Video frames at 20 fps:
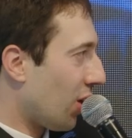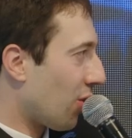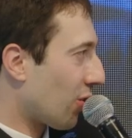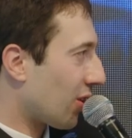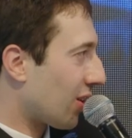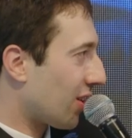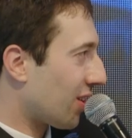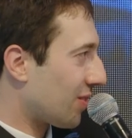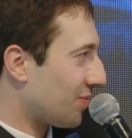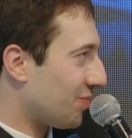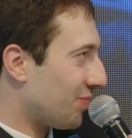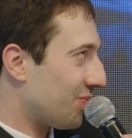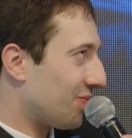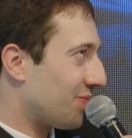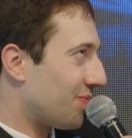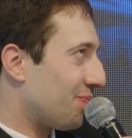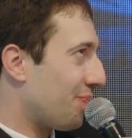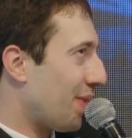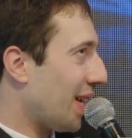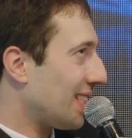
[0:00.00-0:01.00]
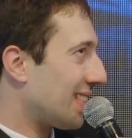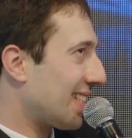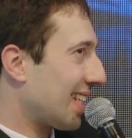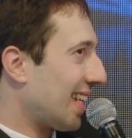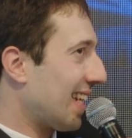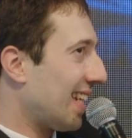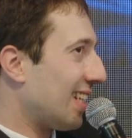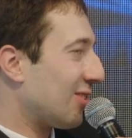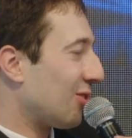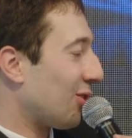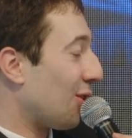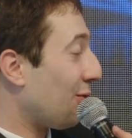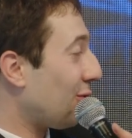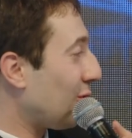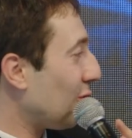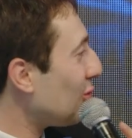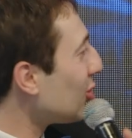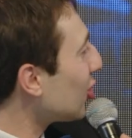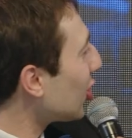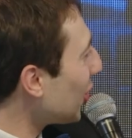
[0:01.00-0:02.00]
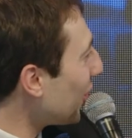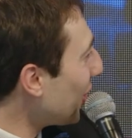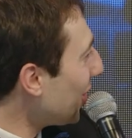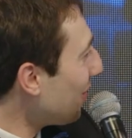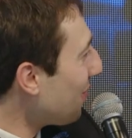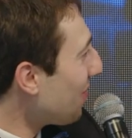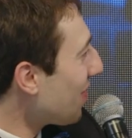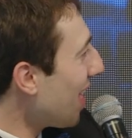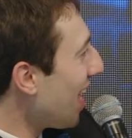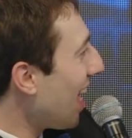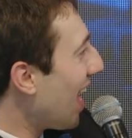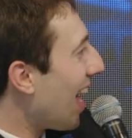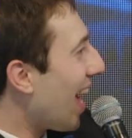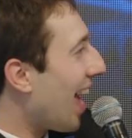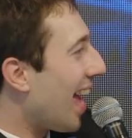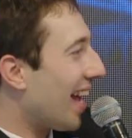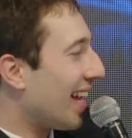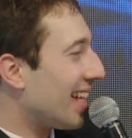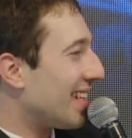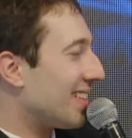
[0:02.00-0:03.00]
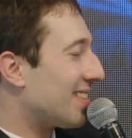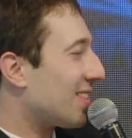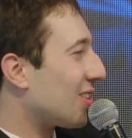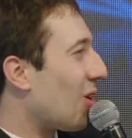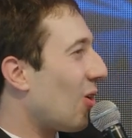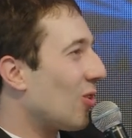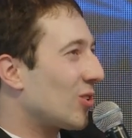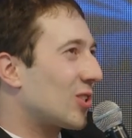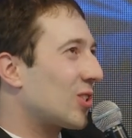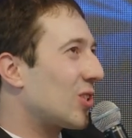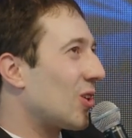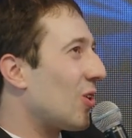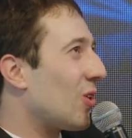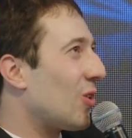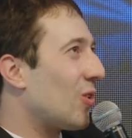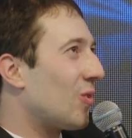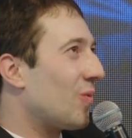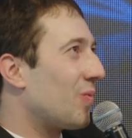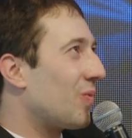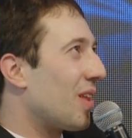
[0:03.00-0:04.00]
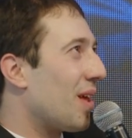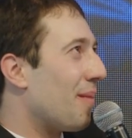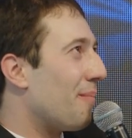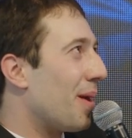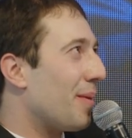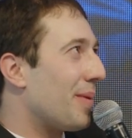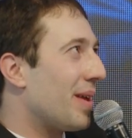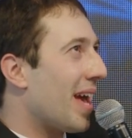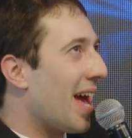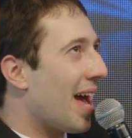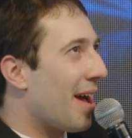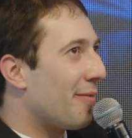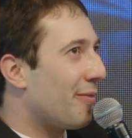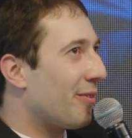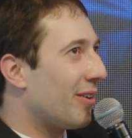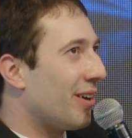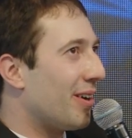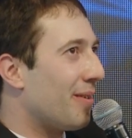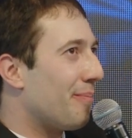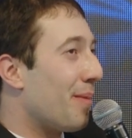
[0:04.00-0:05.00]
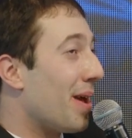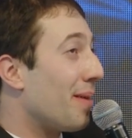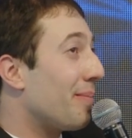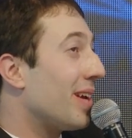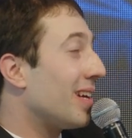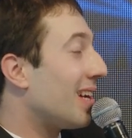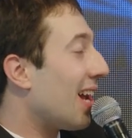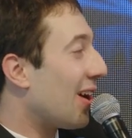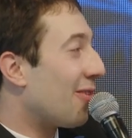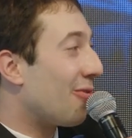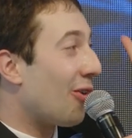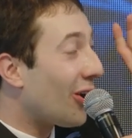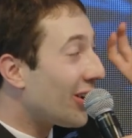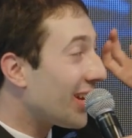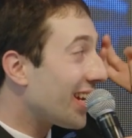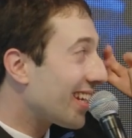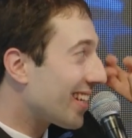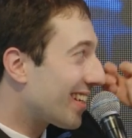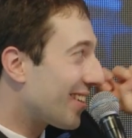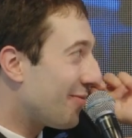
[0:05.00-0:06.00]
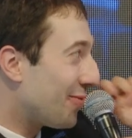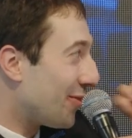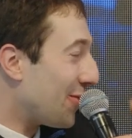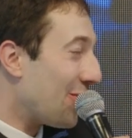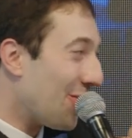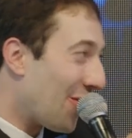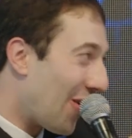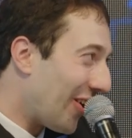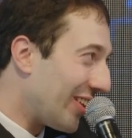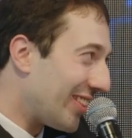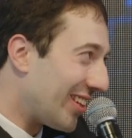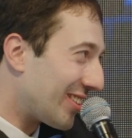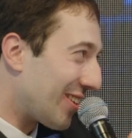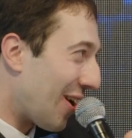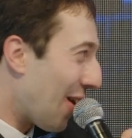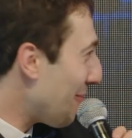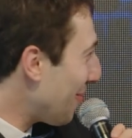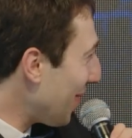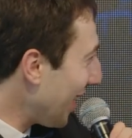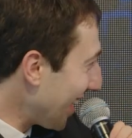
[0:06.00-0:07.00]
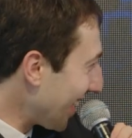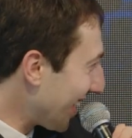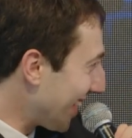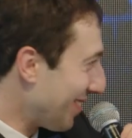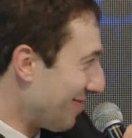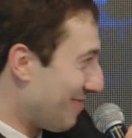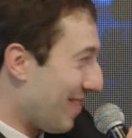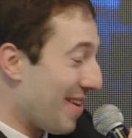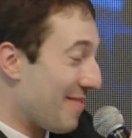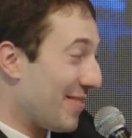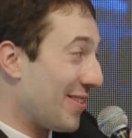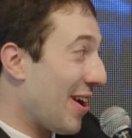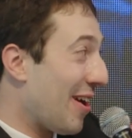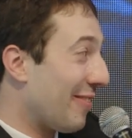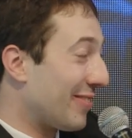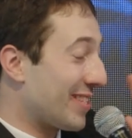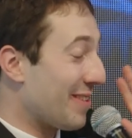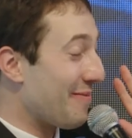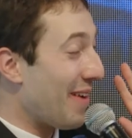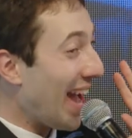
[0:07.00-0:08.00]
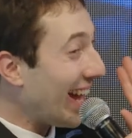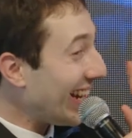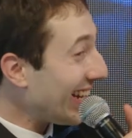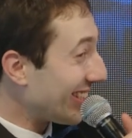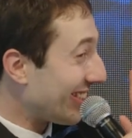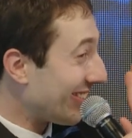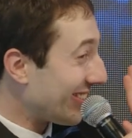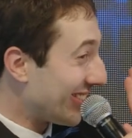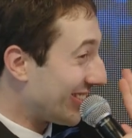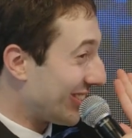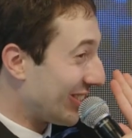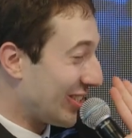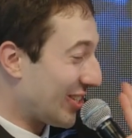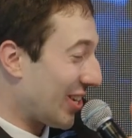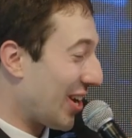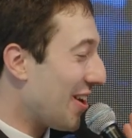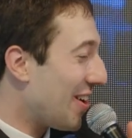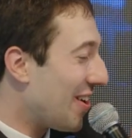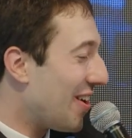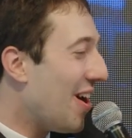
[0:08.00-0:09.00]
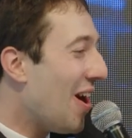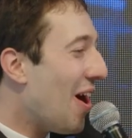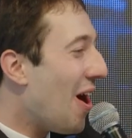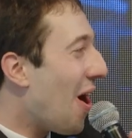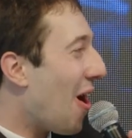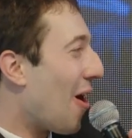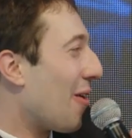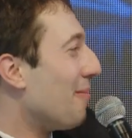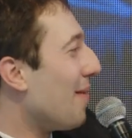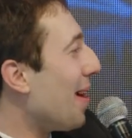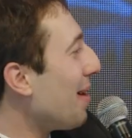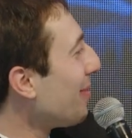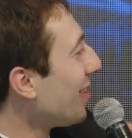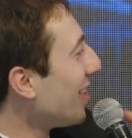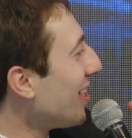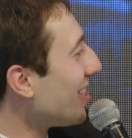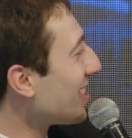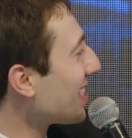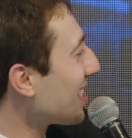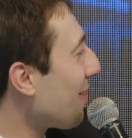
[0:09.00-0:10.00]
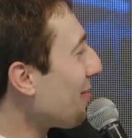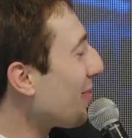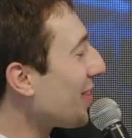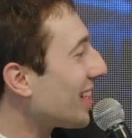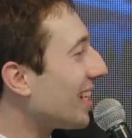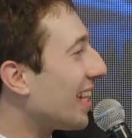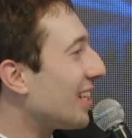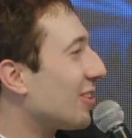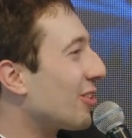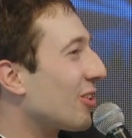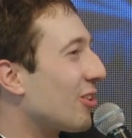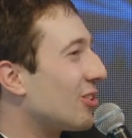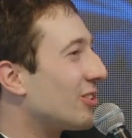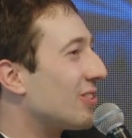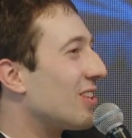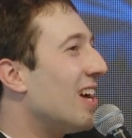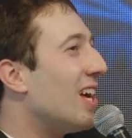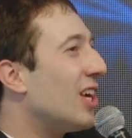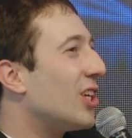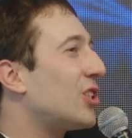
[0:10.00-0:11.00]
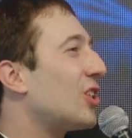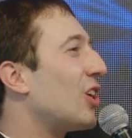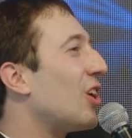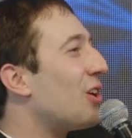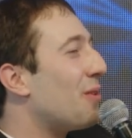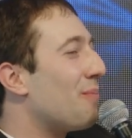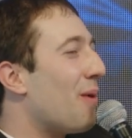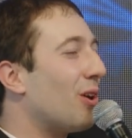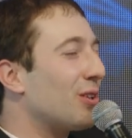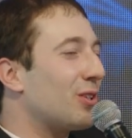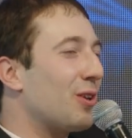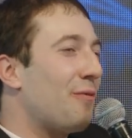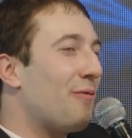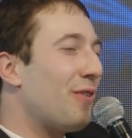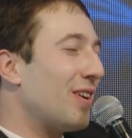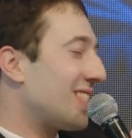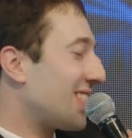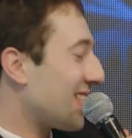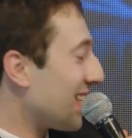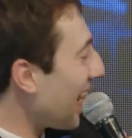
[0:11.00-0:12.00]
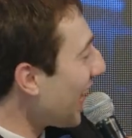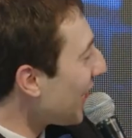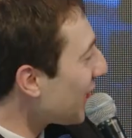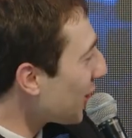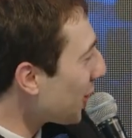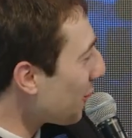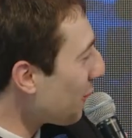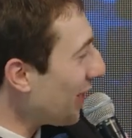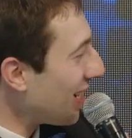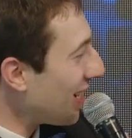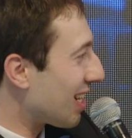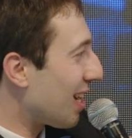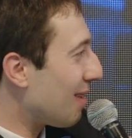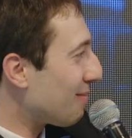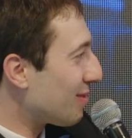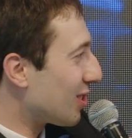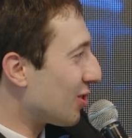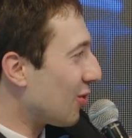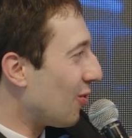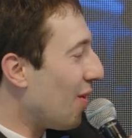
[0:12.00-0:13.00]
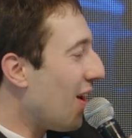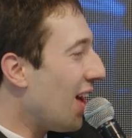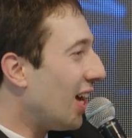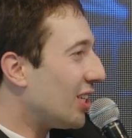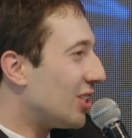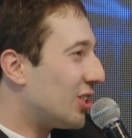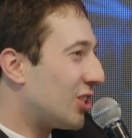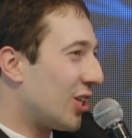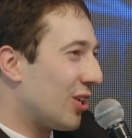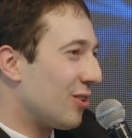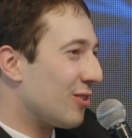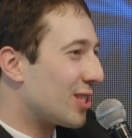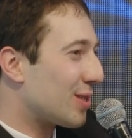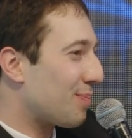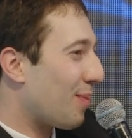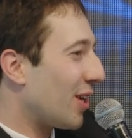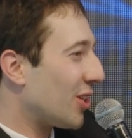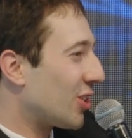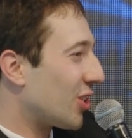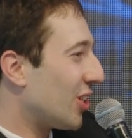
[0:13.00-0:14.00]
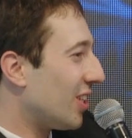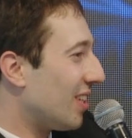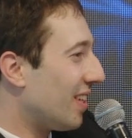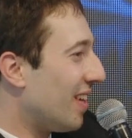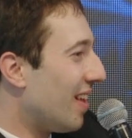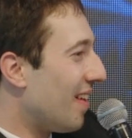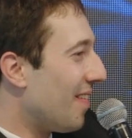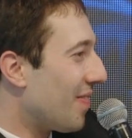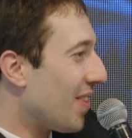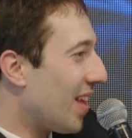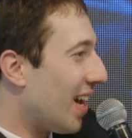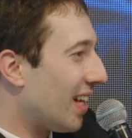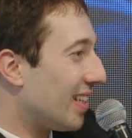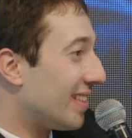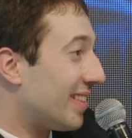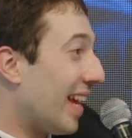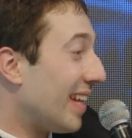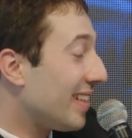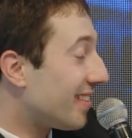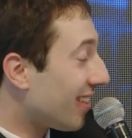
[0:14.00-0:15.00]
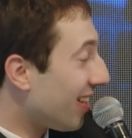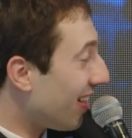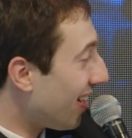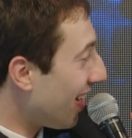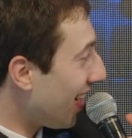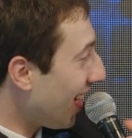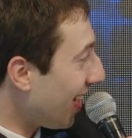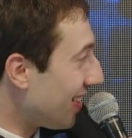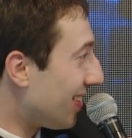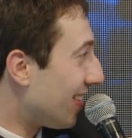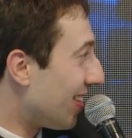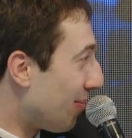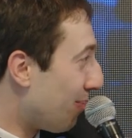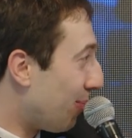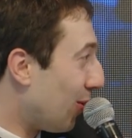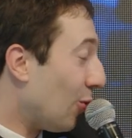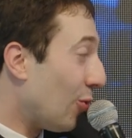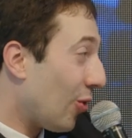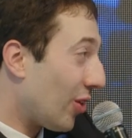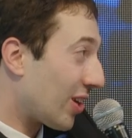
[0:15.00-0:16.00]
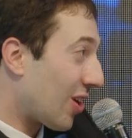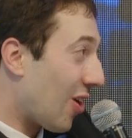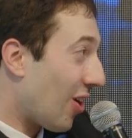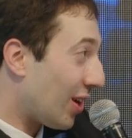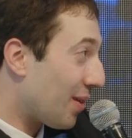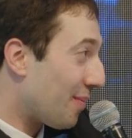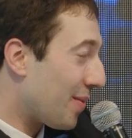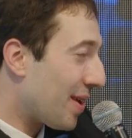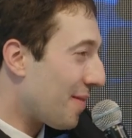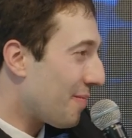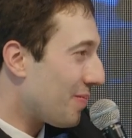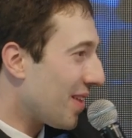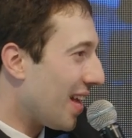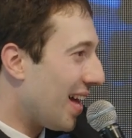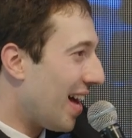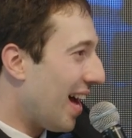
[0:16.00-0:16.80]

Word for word: look basically into the future and also maybe have a, maybe an ironic view on the topic. Maybe you have some anecdotes to share, or maybe there's something that you could share about your fascination comes to geospatial data in the blue economy.